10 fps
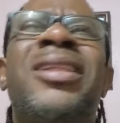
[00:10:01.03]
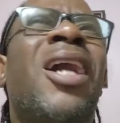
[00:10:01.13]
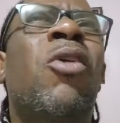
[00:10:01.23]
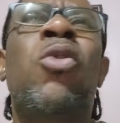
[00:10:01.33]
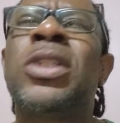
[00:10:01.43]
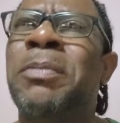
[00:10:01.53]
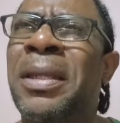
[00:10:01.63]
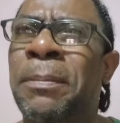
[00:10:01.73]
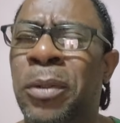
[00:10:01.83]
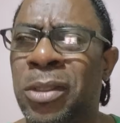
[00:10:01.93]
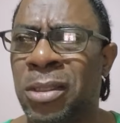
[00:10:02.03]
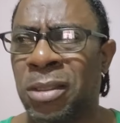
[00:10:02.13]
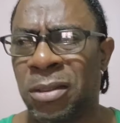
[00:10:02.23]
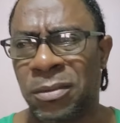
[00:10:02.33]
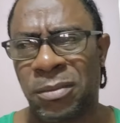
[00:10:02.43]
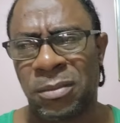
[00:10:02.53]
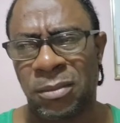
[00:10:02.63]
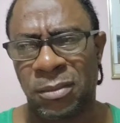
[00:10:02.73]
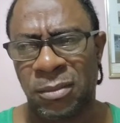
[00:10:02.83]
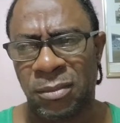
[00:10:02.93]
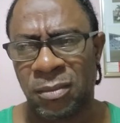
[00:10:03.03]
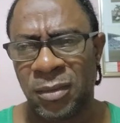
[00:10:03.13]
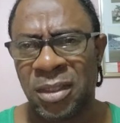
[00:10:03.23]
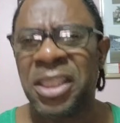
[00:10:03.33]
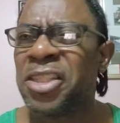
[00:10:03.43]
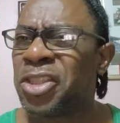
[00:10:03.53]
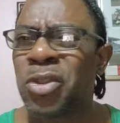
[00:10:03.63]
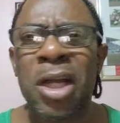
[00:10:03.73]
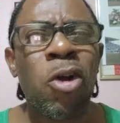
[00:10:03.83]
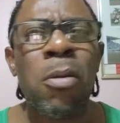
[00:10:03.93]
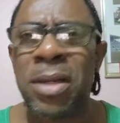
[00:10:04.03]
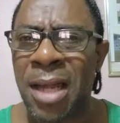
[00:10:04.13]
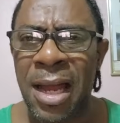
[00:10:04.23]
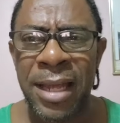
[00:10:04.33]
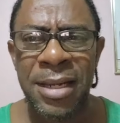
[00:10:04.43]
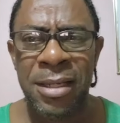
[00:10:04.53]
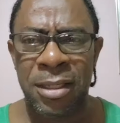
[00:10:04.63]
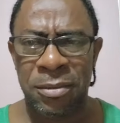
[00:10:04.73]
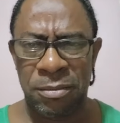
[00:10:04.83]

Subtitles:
of goose pimples. tears gonna come on your eye, Dana.